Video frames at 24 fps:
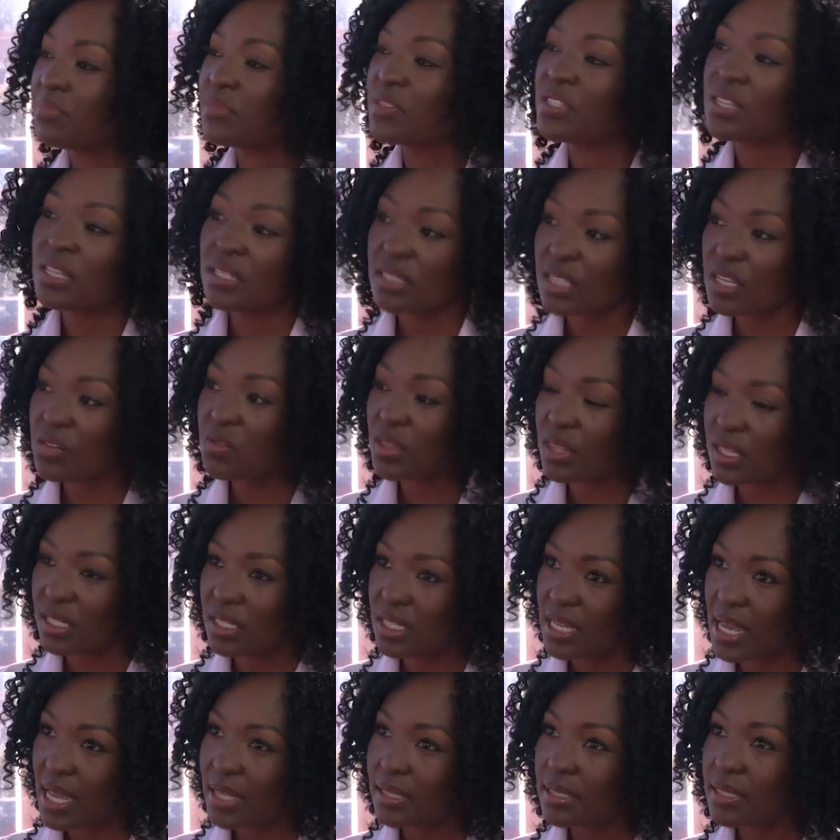She's in with a
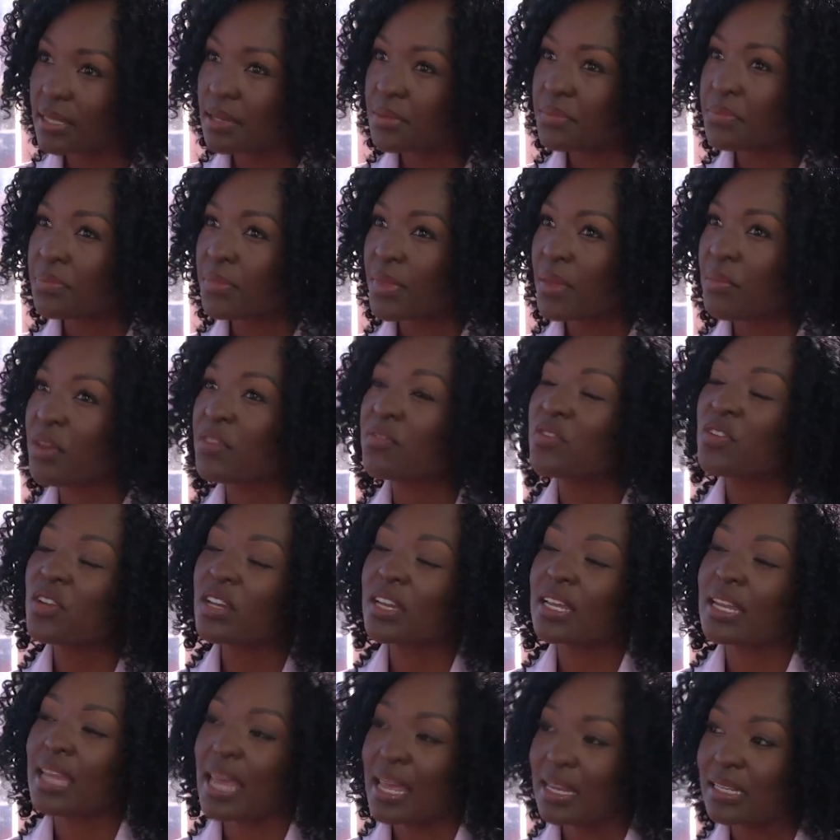chance. But if you
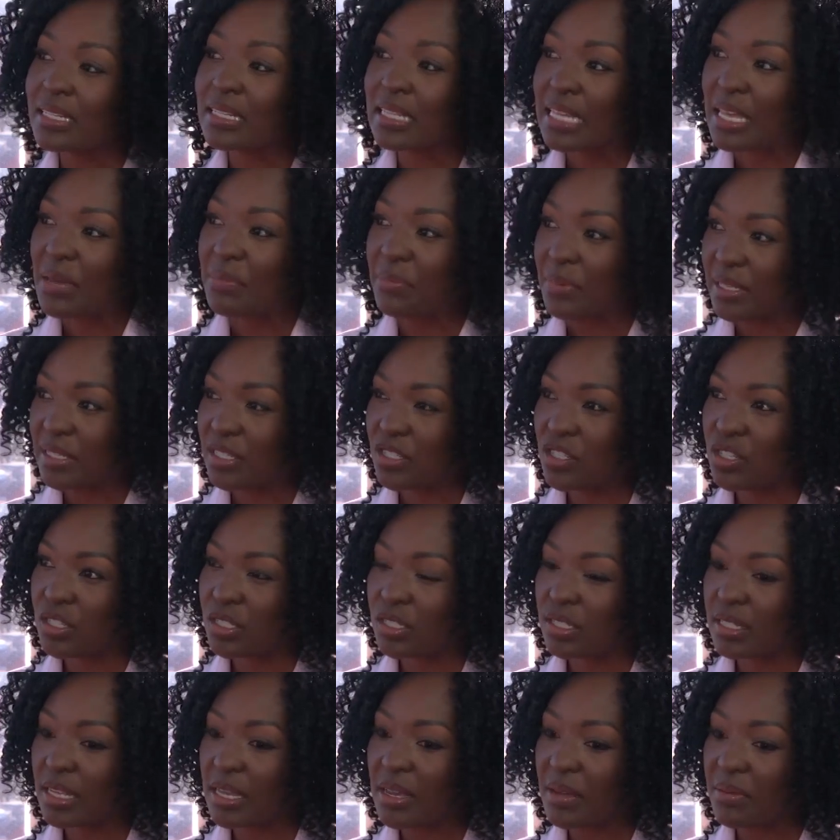look at Andy Kippers, she
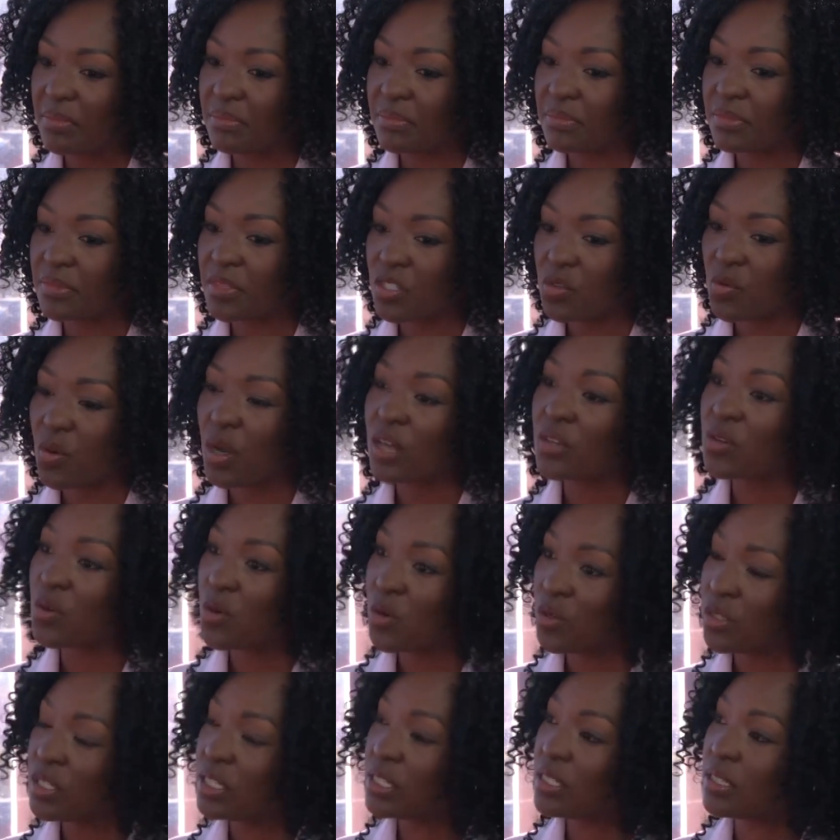won
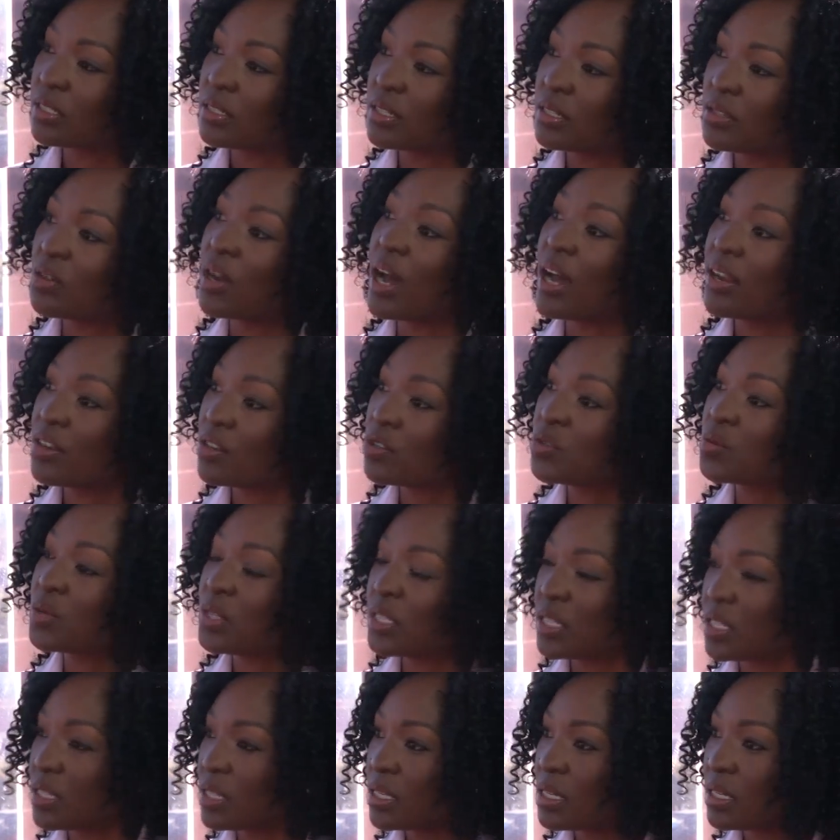gold as under
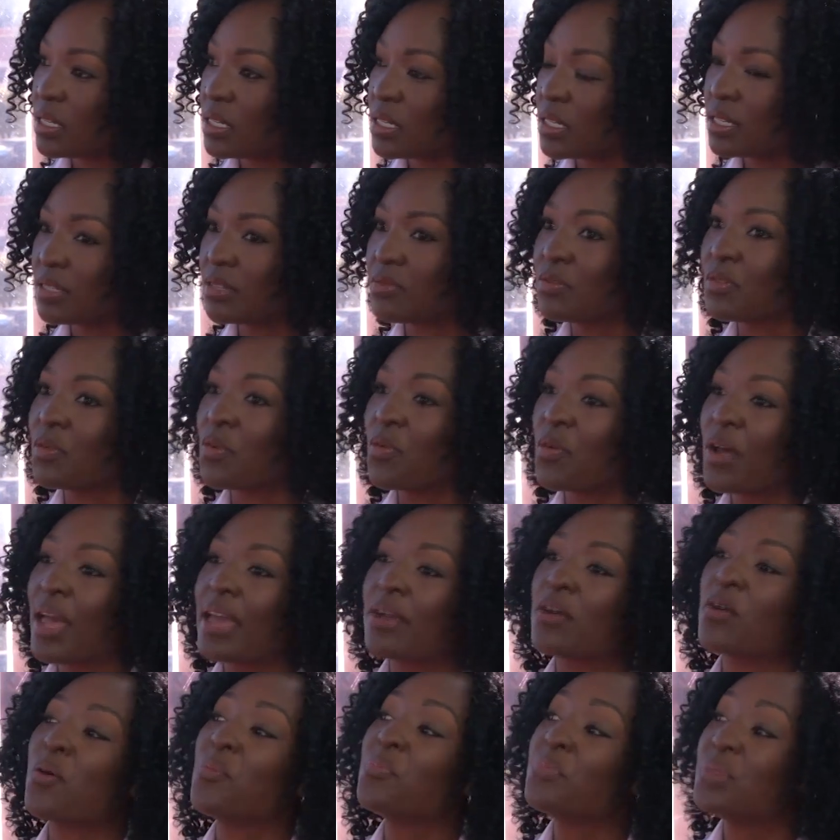23. She
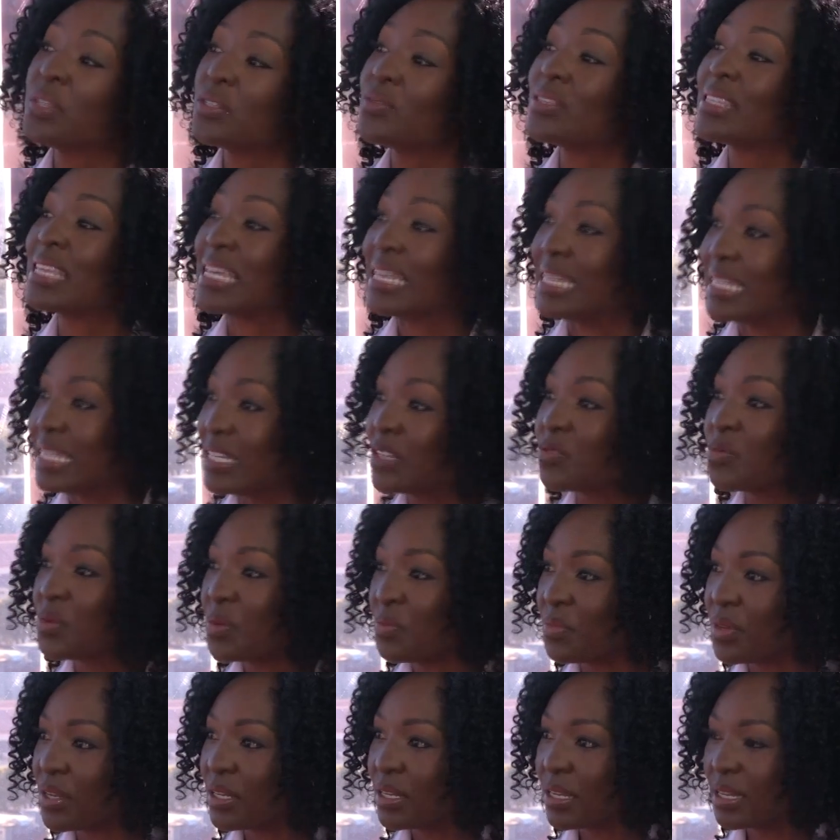competes with elite
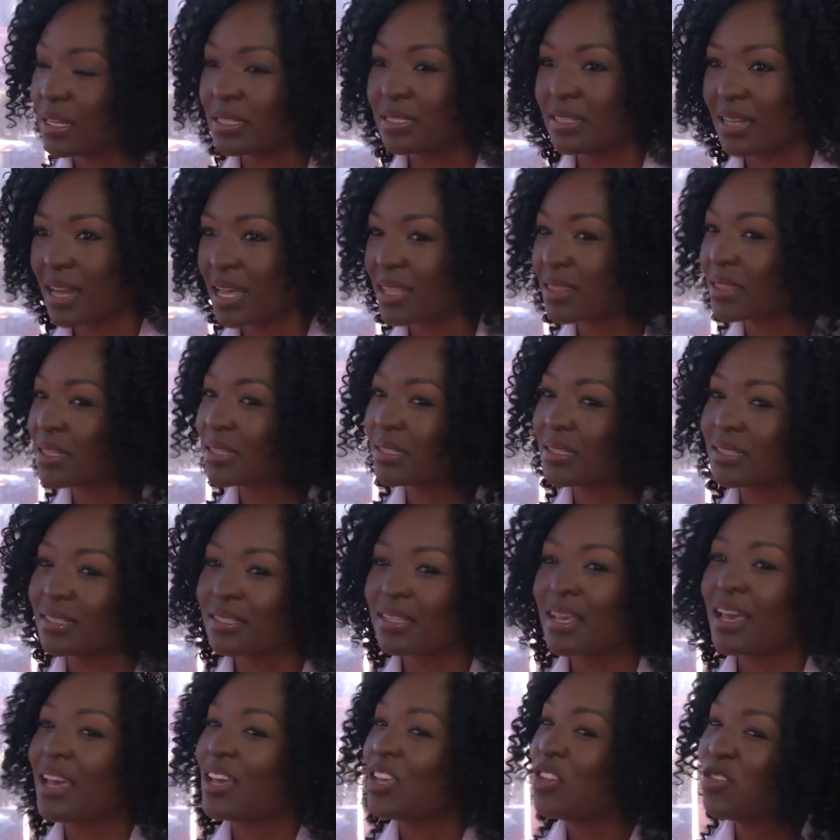women. In triathlon is
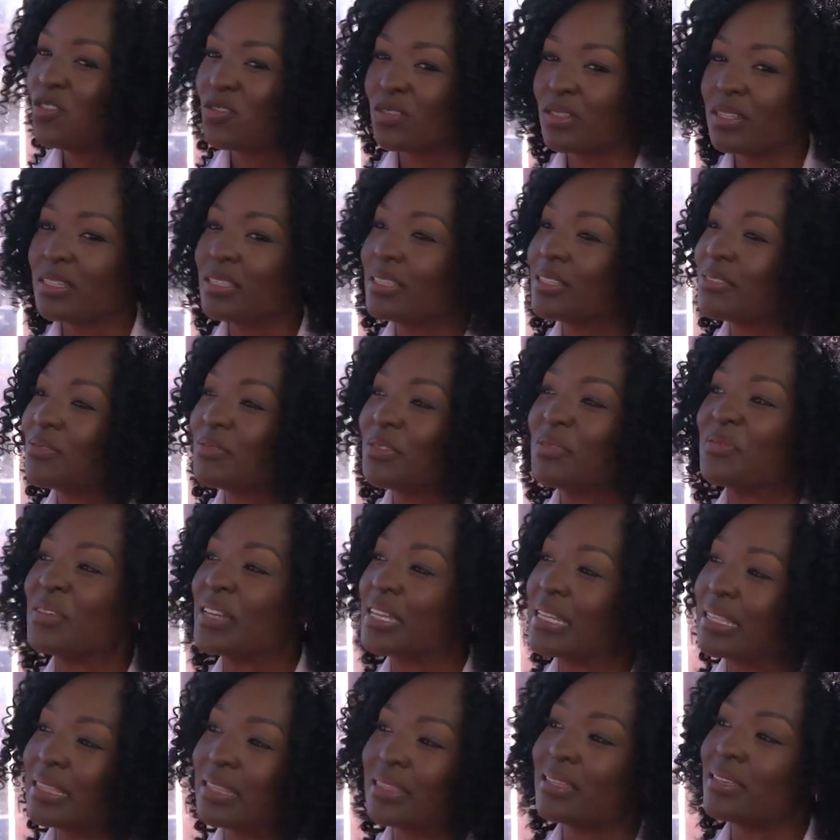usually the
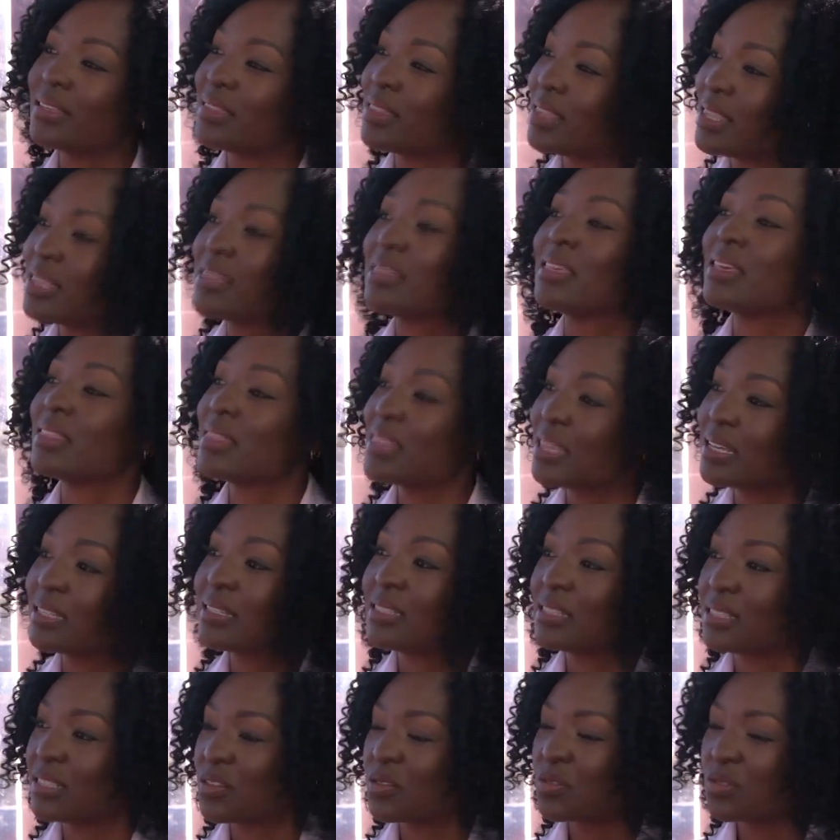women in their
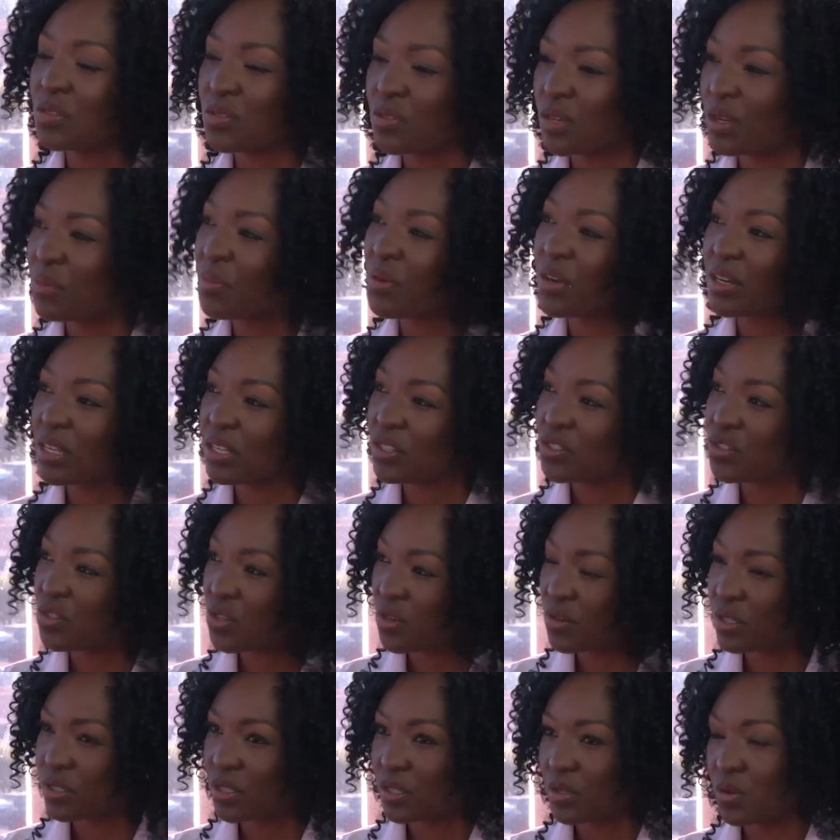30s, and it's all about
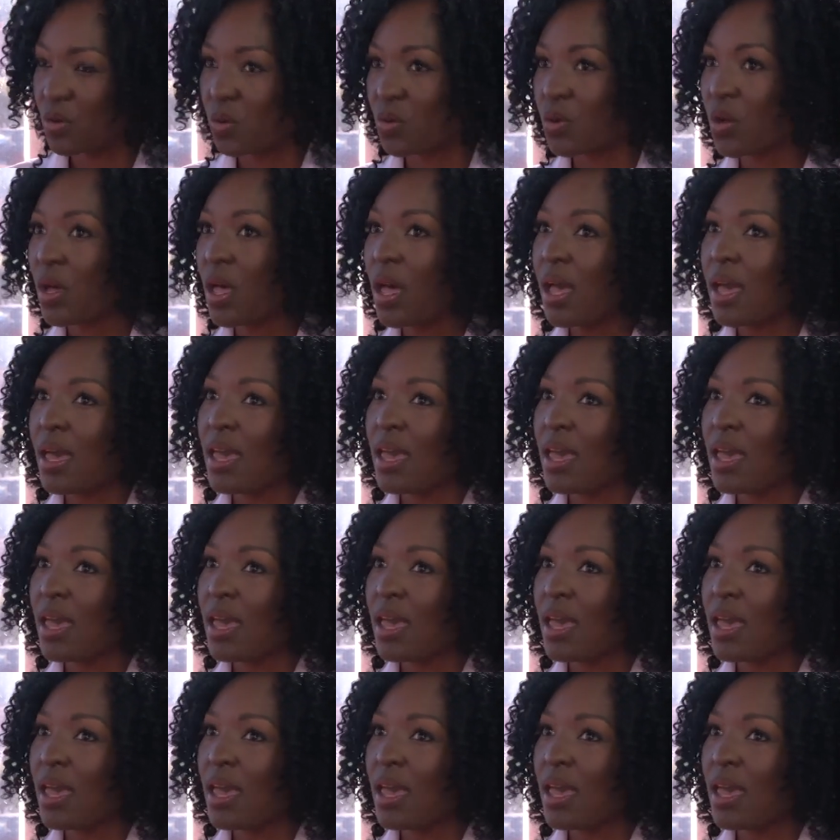endurance and all.